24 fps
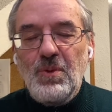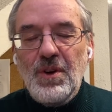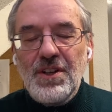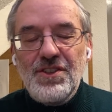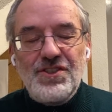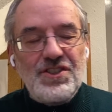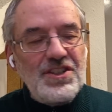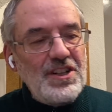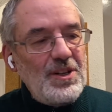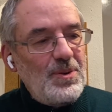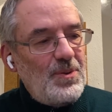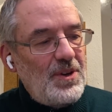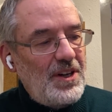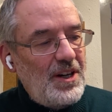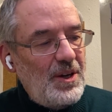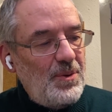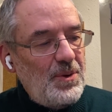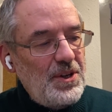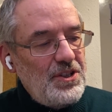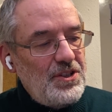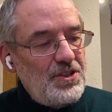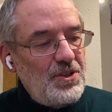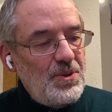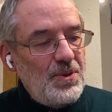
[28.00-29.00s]
once in a while,
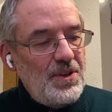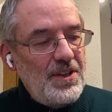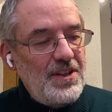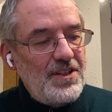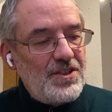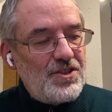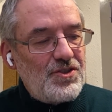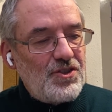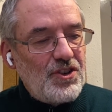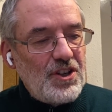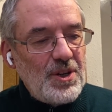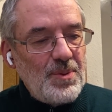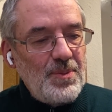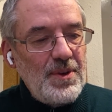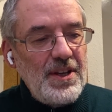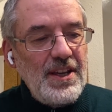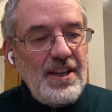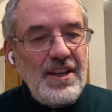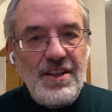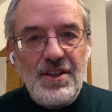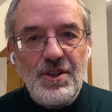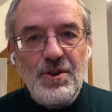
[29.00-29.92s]
when you're doing astronomy,